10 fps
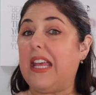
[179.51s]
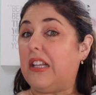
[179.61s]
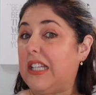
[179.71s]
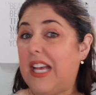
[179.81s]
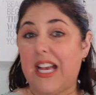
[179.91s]

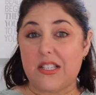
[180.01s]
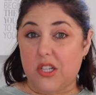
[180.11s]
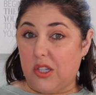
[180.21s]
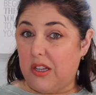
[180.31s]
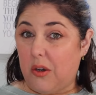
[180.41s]
Ilia has a
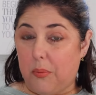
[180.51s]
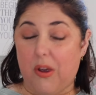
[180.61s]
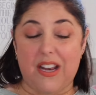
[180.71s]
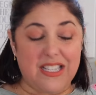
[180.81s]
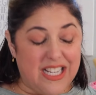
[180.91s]
good little
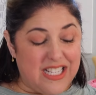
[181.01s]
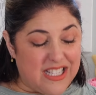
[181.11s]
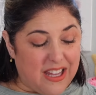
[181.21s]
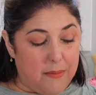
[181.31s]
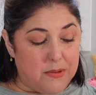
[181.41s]
product. I
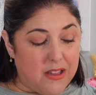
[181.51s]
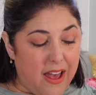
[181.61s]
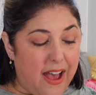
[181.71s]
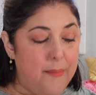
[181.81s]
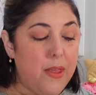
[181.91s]
skipped
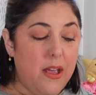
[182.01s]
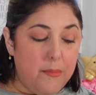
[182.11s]
that.